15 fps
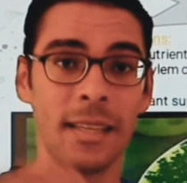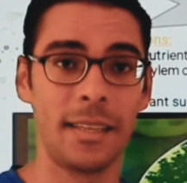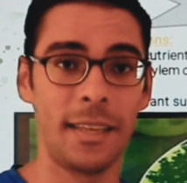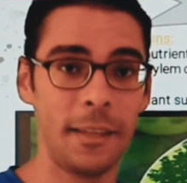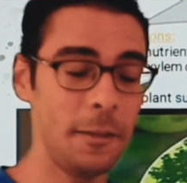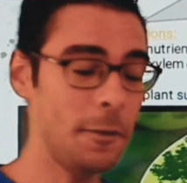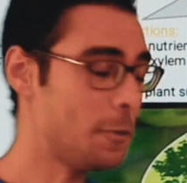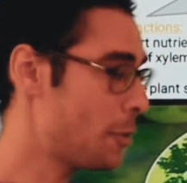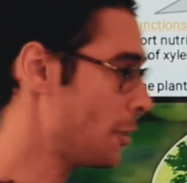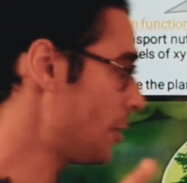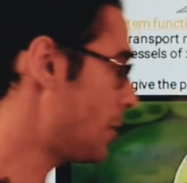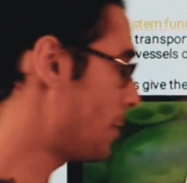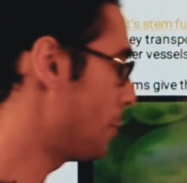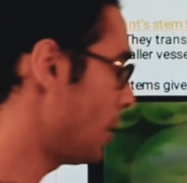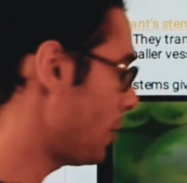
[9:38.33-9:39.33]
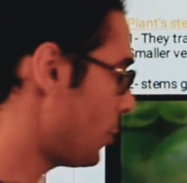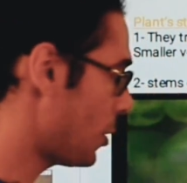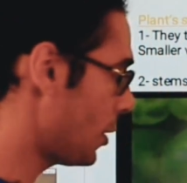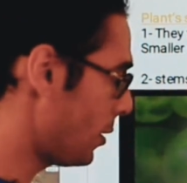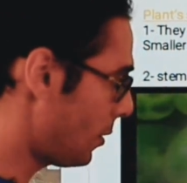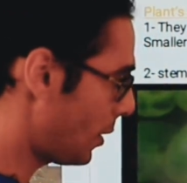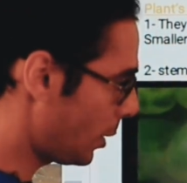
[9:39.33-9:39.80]
Can you just
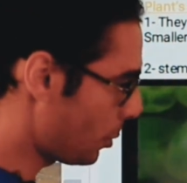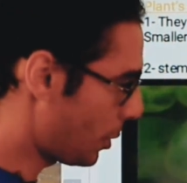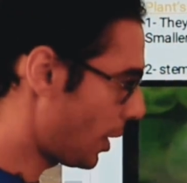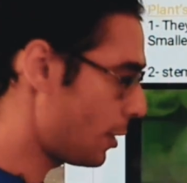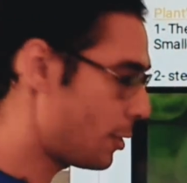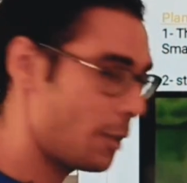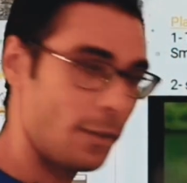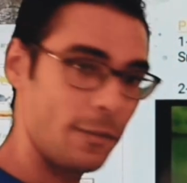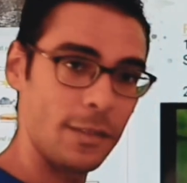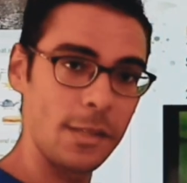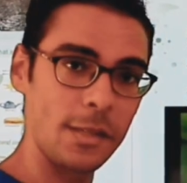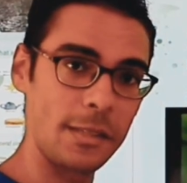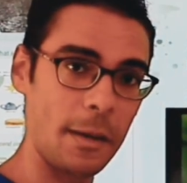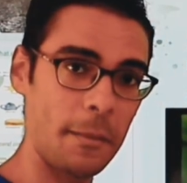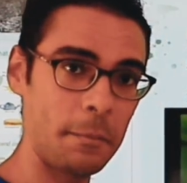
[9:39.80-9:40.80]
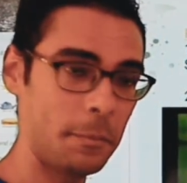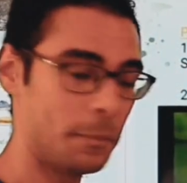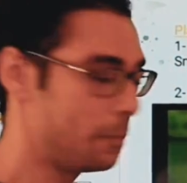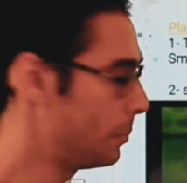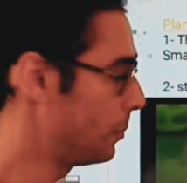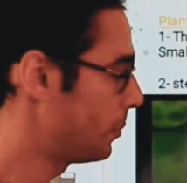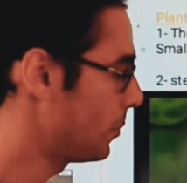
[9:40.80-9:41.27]
mention the location of the stem?
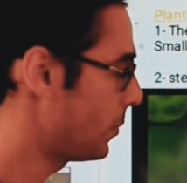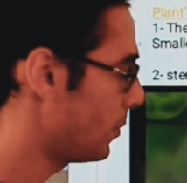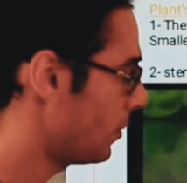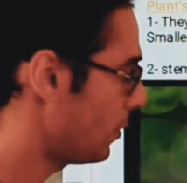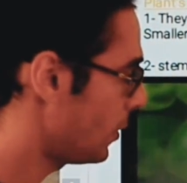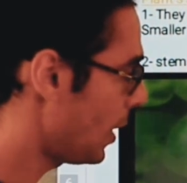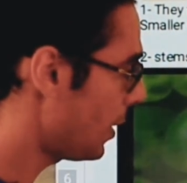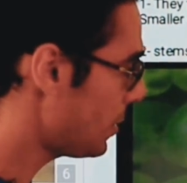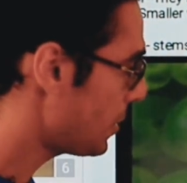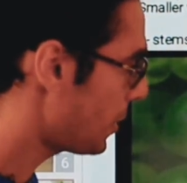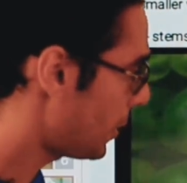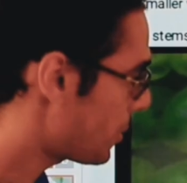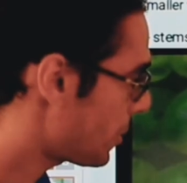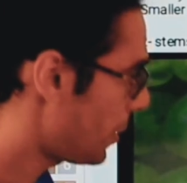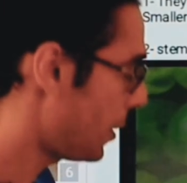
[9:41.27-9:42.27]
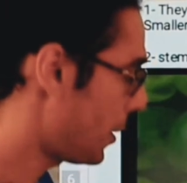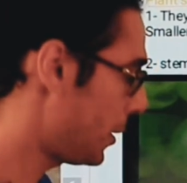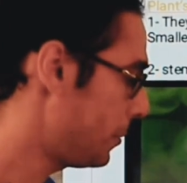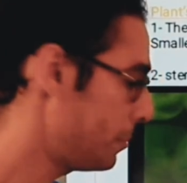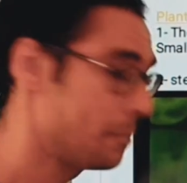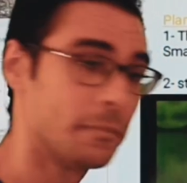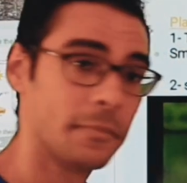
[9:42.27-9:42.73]
Yes, it's
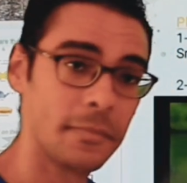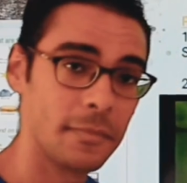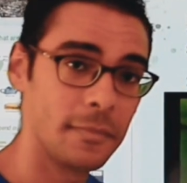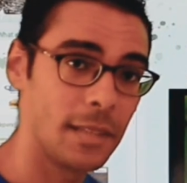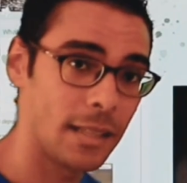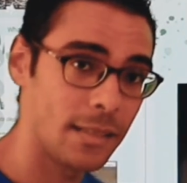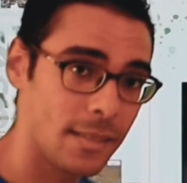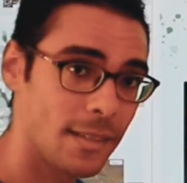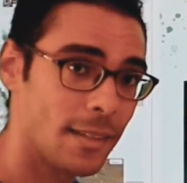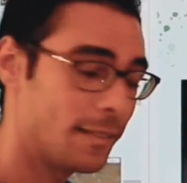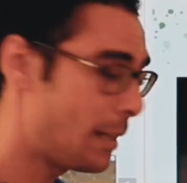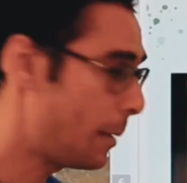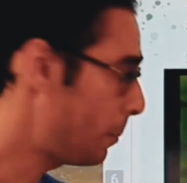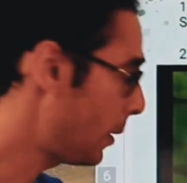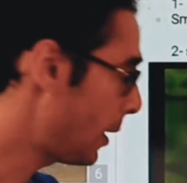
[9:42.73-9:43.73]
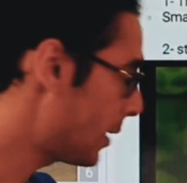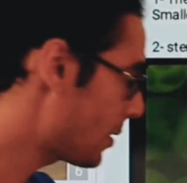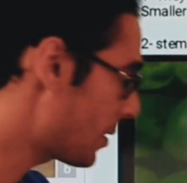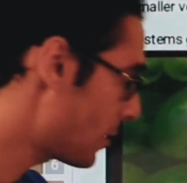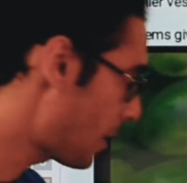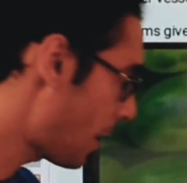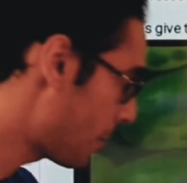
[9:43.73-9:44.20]
here. That's the plant
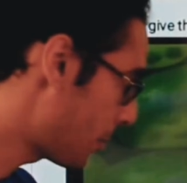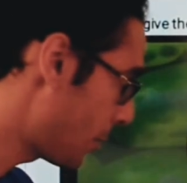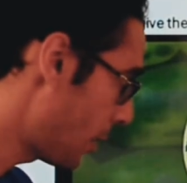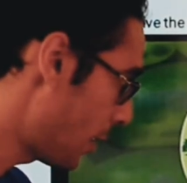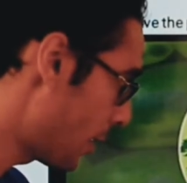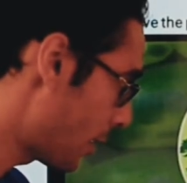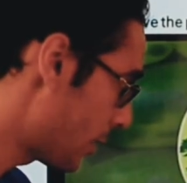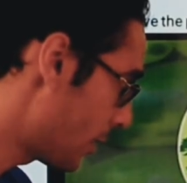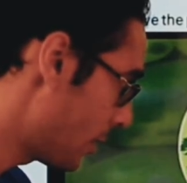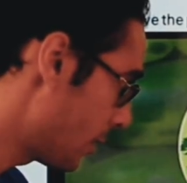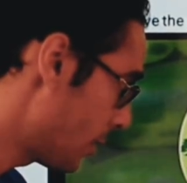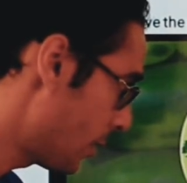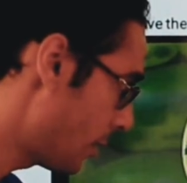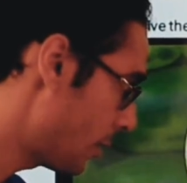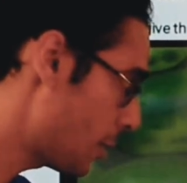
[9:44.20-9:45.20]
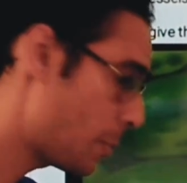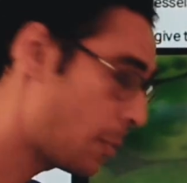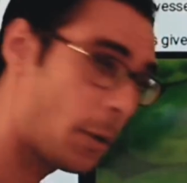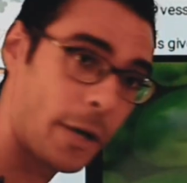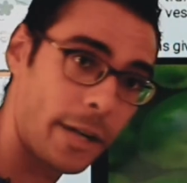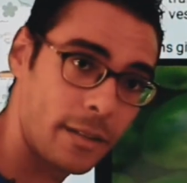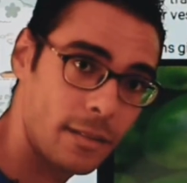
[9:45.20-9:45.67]
stem here, this
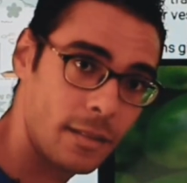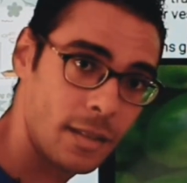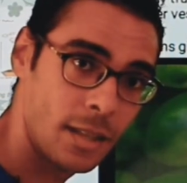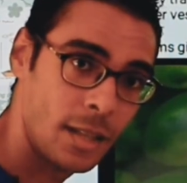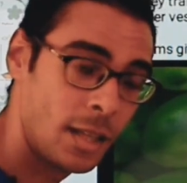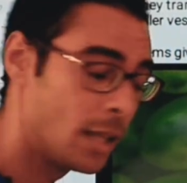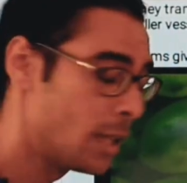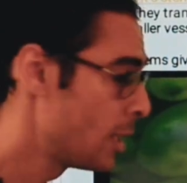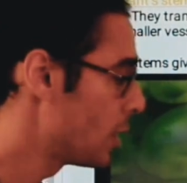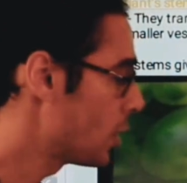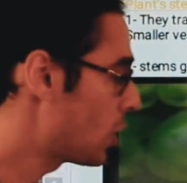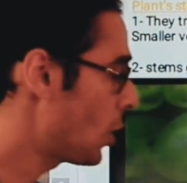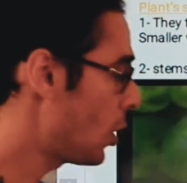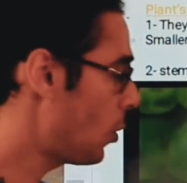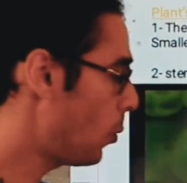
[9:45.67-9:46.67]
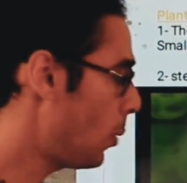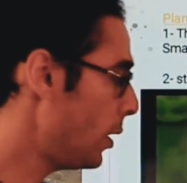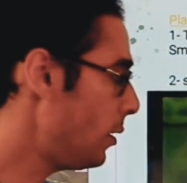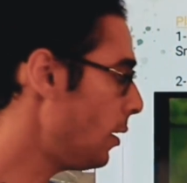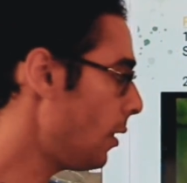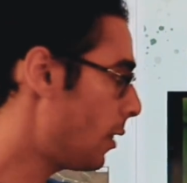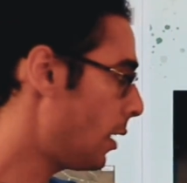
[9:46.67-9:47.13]
part. So
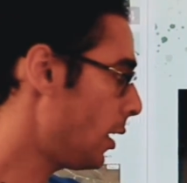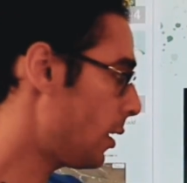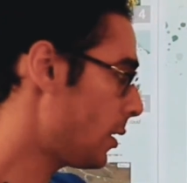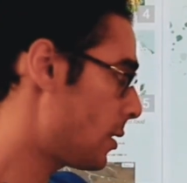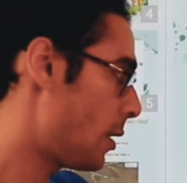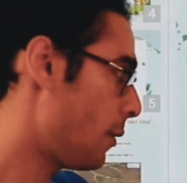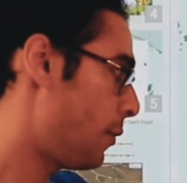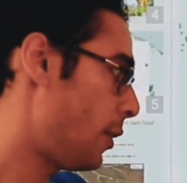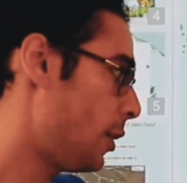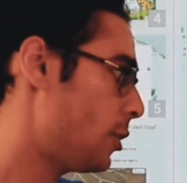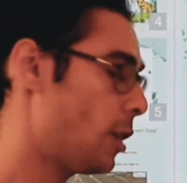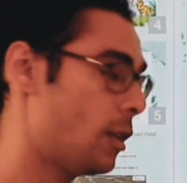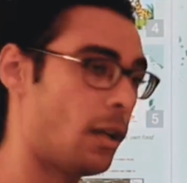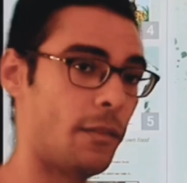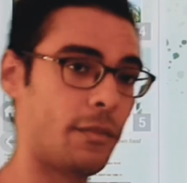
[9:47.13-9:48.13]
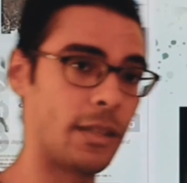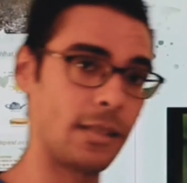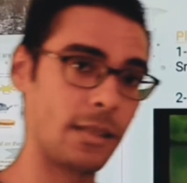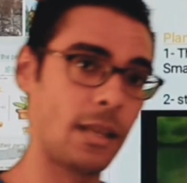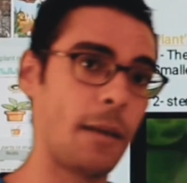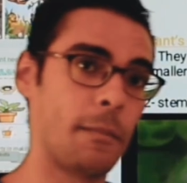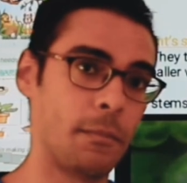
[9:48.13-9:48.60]
what do you think is the function of the
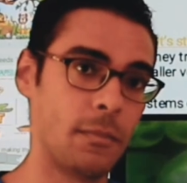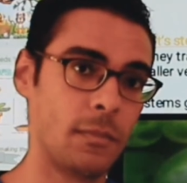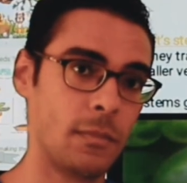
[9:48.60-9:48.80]
stem?